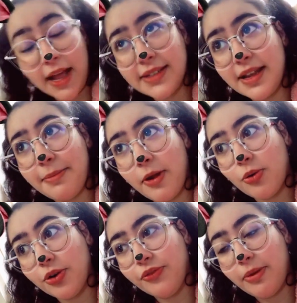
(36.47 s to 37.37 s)
Last time I
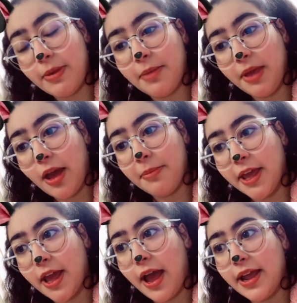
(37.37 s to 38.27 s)
ordered from Ami
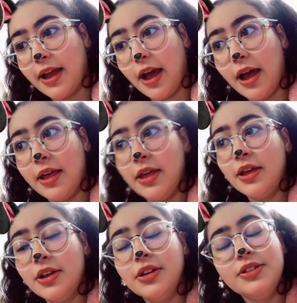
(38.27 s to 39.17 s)
Ami, I got
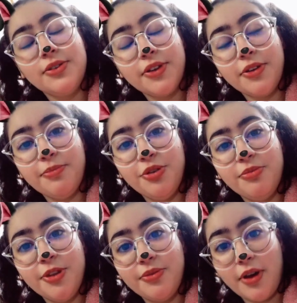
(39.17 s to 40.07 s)
Tokyo
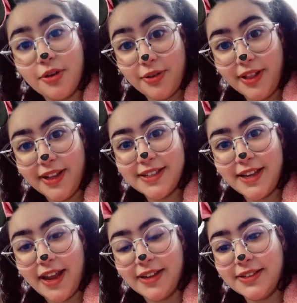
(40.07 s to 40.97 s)
Mew Mew acrylic
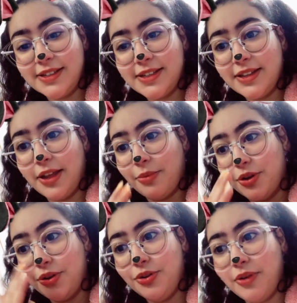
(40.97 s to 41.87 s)
stands. They
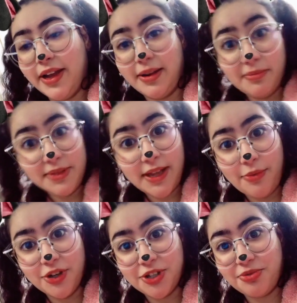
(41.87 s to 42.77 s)
were new items
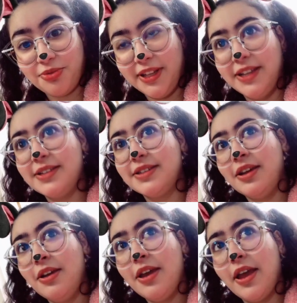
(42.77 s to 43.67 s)
that were just
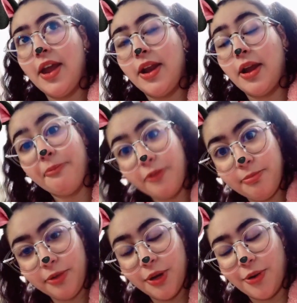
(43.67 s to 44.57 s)
released and up for
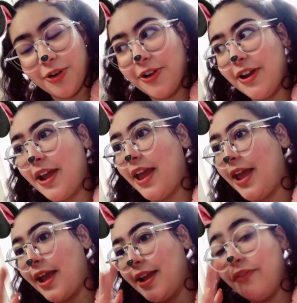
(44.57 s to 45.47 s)
pre-order.
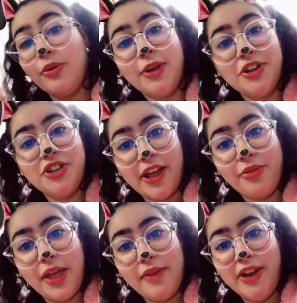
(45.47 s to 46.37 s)
And if you want to check
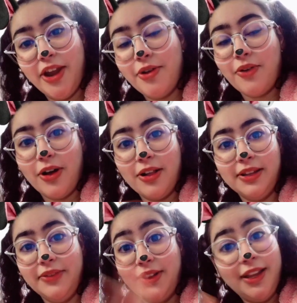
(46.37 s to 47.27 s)
out that video, I'll
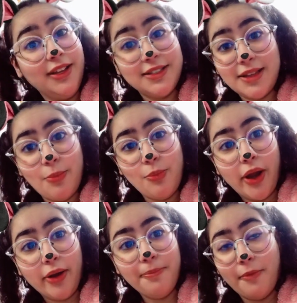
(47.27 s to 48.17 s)
leave a link
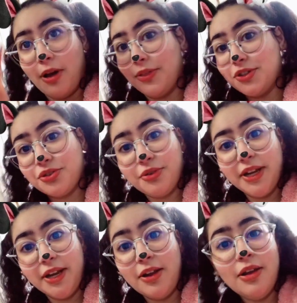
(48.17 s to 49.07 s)
somewhere on the
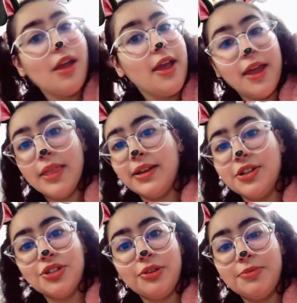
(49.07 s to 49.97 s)
screen, in the
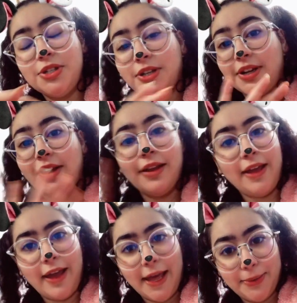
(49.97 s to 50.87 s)
description,
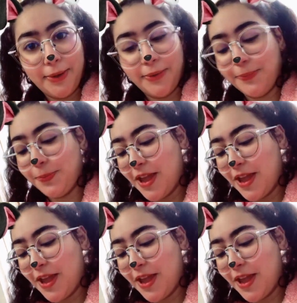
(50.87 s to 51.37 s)
I don't know.